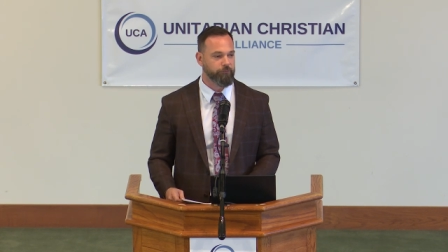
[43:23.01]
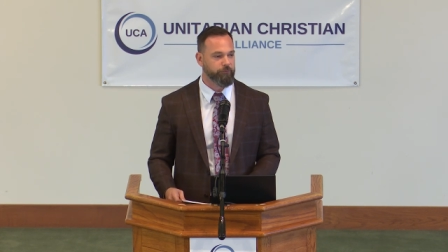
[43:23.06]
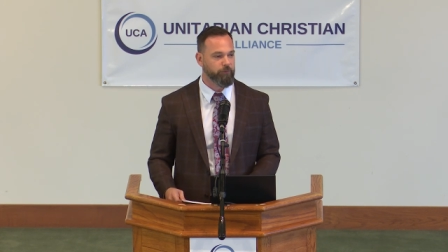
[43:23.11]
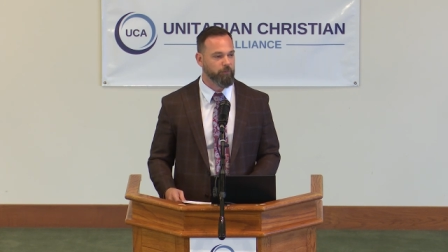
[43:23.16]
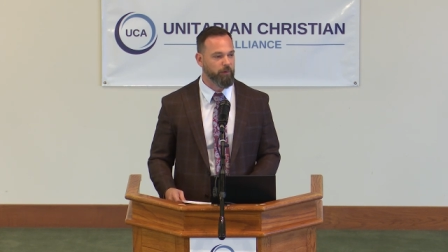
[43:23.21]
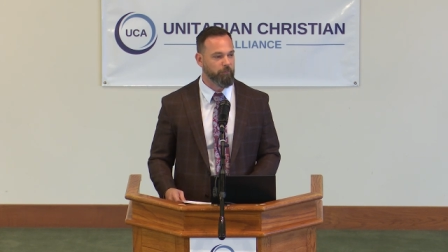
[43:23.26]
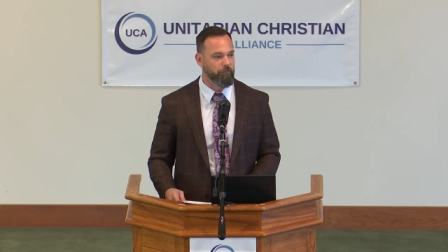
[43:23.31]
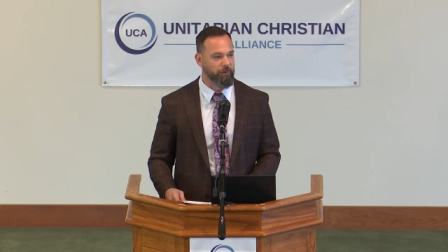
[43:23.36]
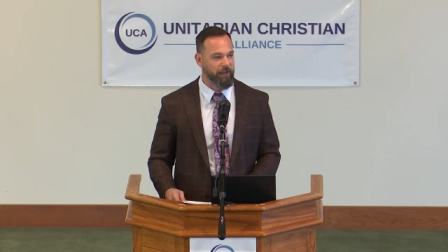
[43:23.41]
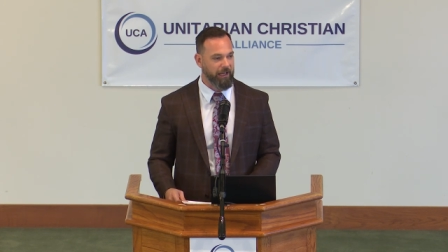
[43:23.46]

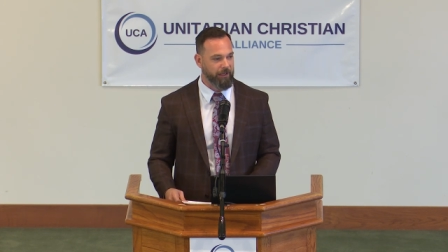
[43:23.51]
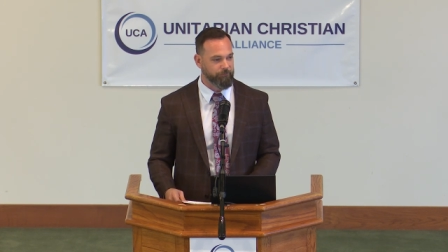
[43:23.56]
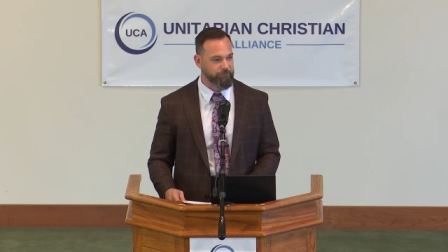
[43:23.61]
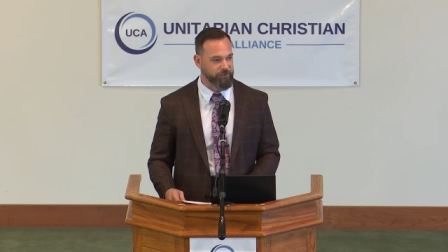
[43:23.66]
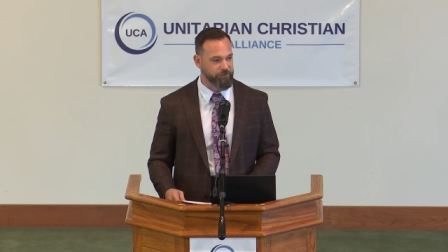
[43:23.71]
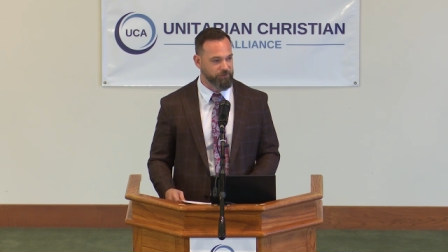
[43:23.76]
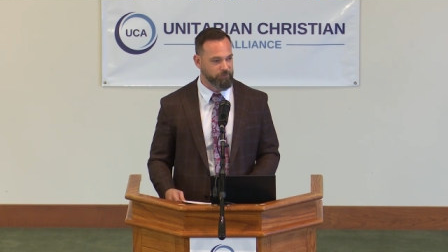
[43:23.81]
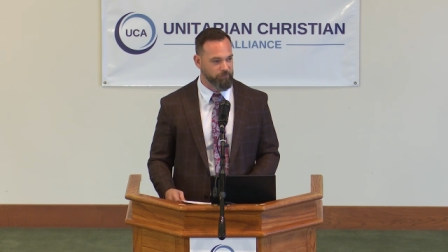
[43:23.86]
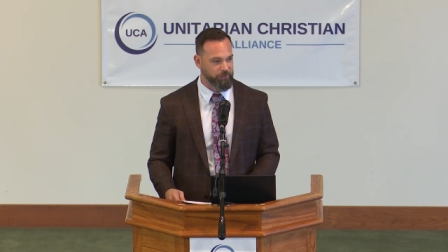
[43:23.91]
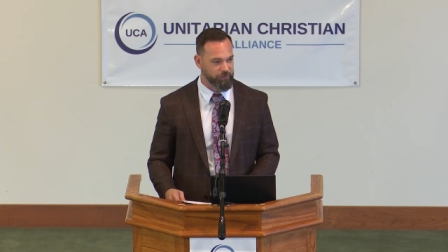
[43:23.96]
from a
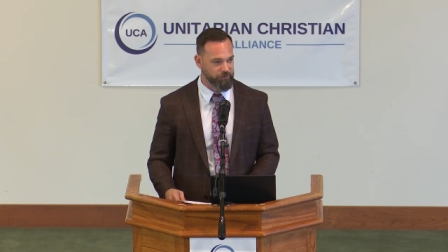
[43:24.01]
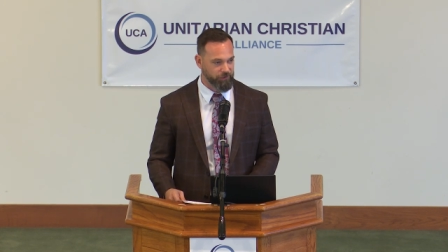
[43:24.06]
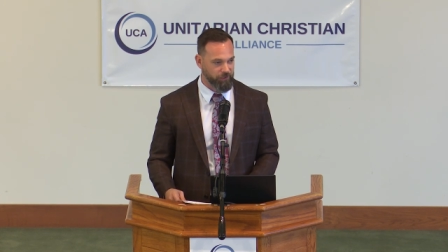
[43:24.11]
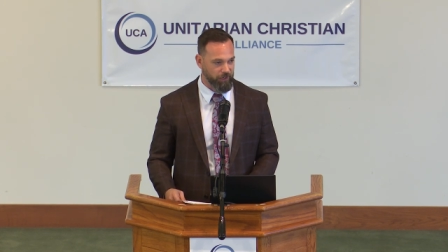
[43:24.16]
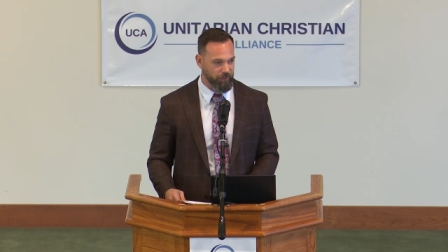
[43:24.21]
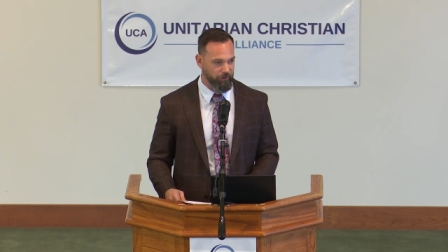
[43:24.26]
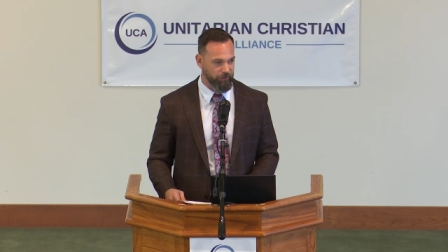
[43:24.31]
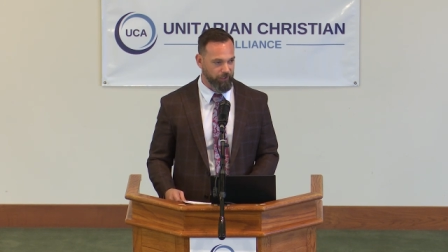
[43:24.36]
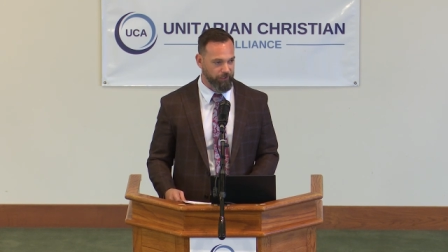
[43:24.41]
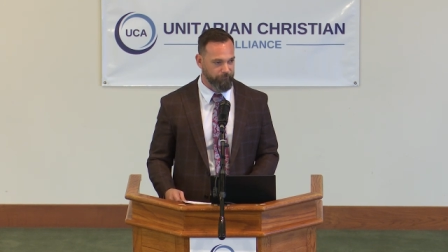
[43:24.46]
Baptist
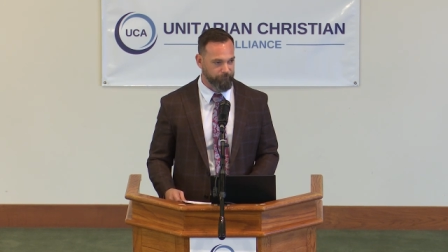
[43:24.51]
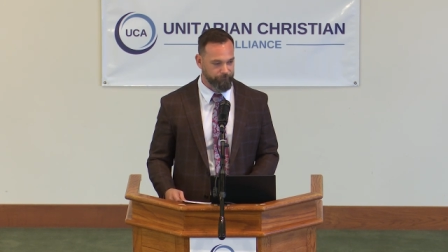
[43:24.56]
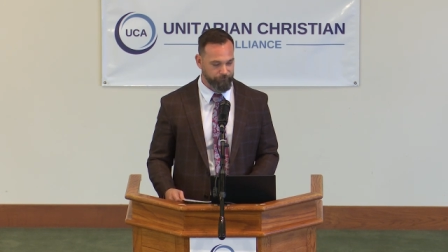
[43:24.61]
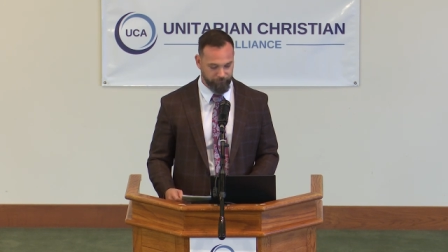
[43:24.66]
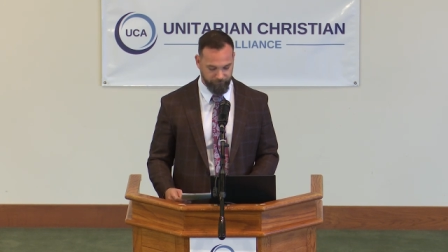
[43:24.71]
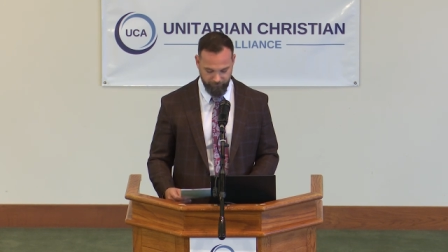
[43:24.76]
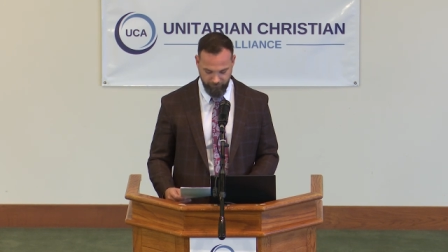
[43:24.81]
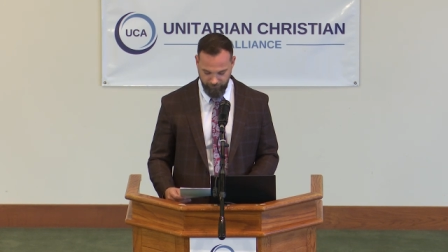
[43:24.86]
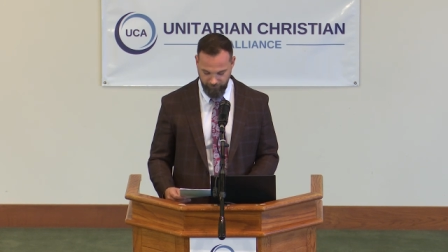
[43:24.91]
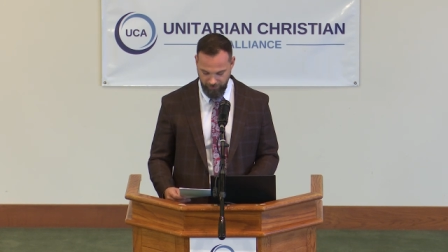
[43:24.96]
missionary
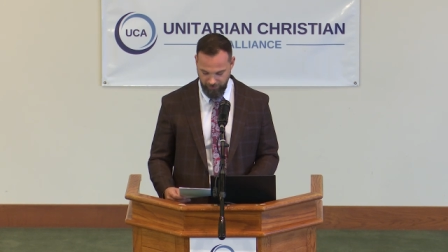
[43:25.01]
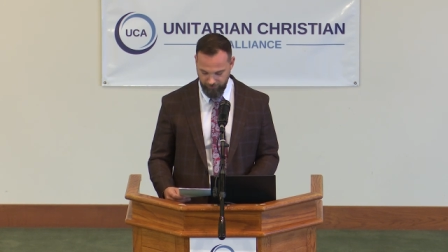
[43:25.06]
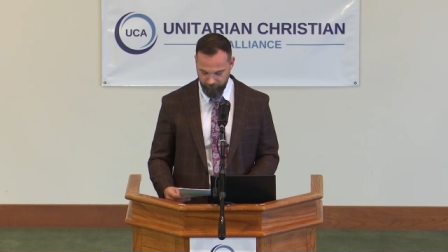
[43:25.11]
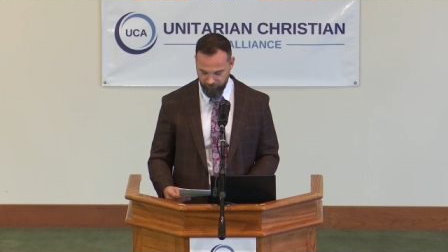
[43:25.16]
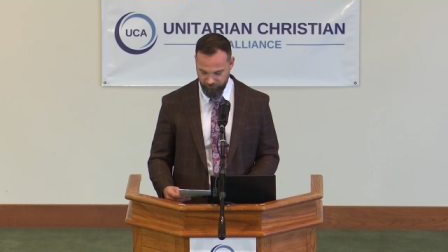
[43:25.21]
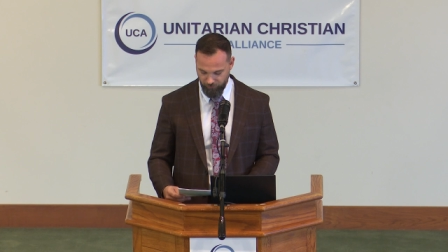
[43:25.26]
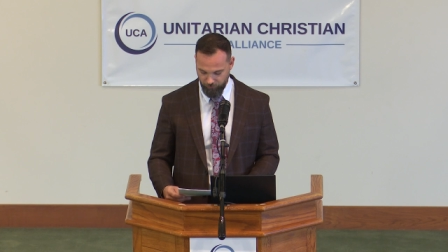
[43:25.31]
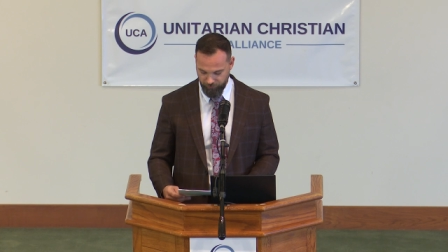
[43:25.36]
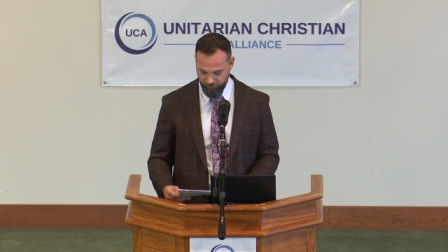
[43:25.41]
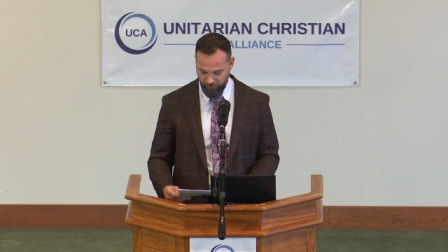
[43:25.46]

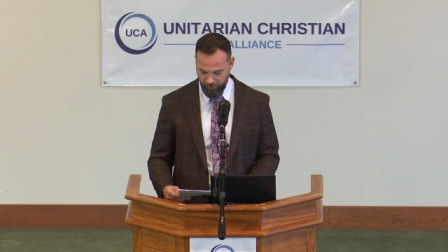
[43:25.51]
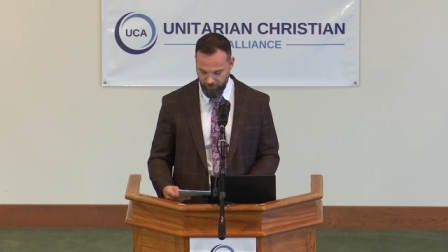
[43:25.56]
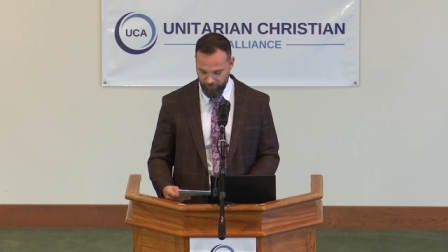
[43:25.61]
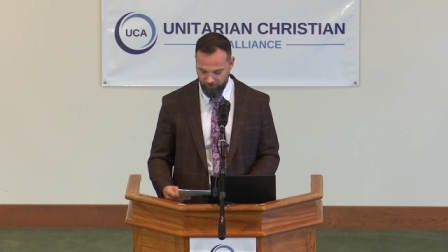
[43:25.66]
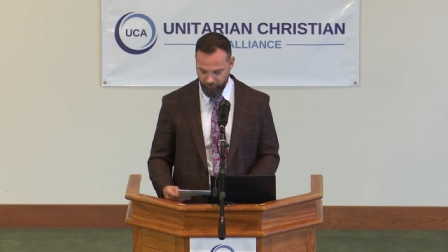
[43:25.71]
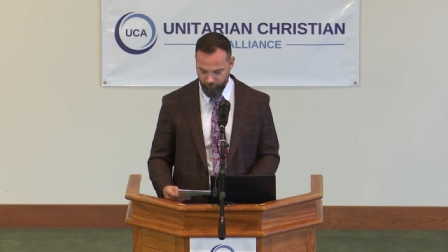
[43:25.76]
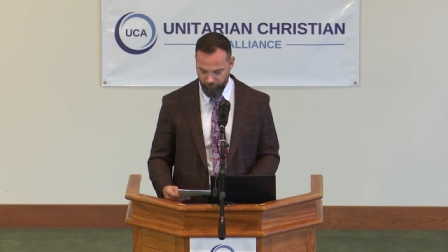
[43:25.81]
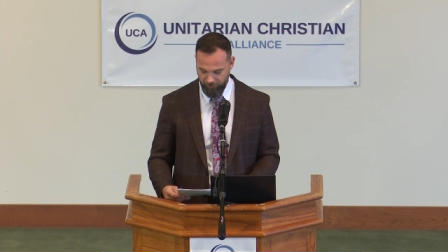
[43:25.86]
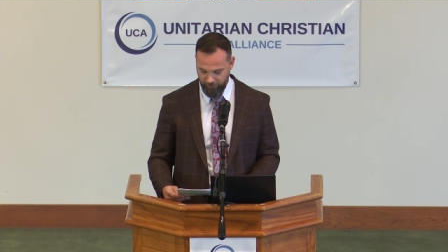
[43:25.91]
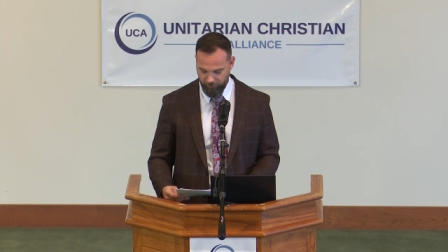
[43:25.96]
named
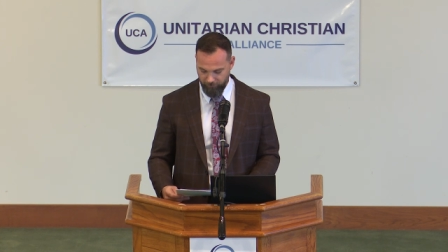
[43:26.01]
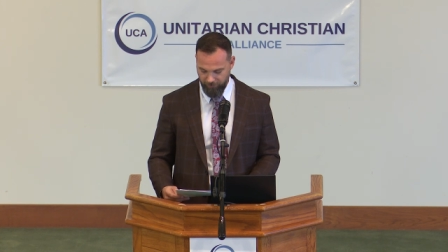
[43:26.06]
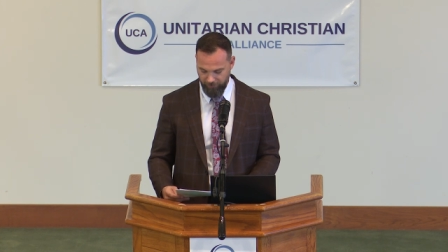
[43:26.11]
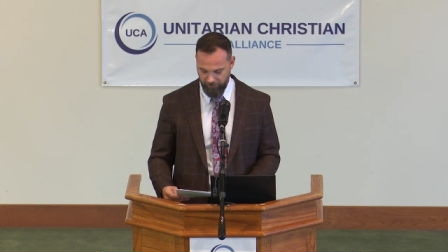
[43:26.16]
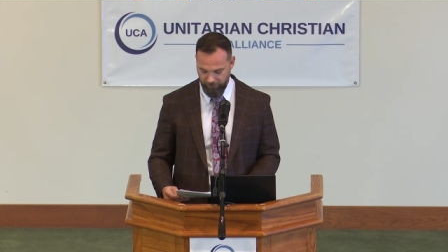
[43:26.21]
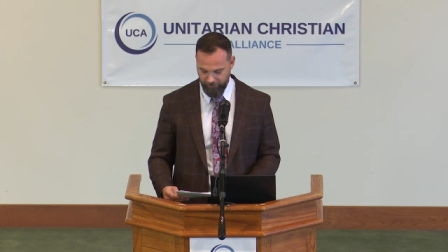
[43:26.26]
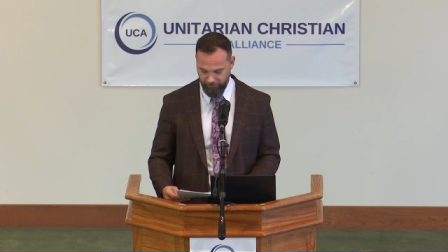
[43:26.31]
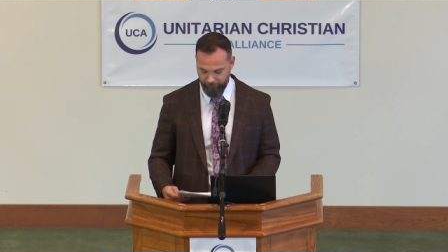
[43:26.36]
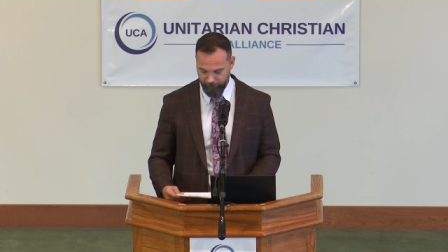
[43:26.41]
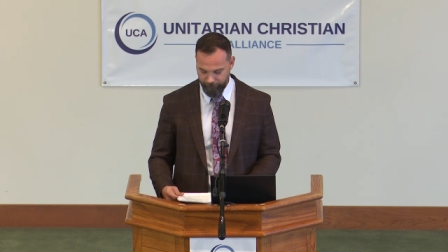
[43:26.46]
Josiah
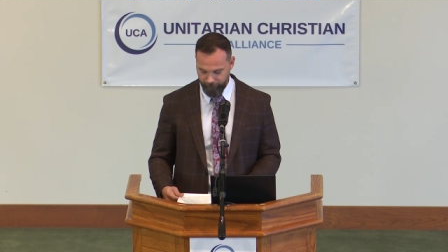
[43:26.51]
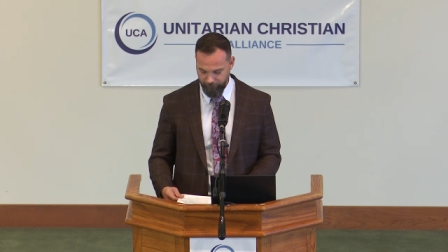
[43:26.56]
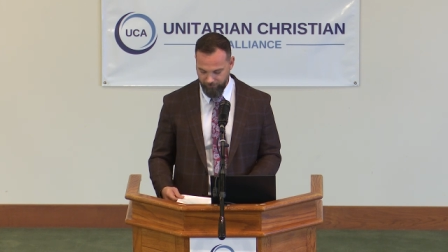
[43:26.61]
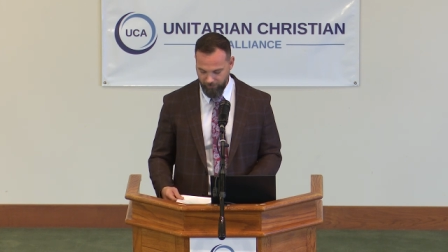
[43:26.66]
Peabody,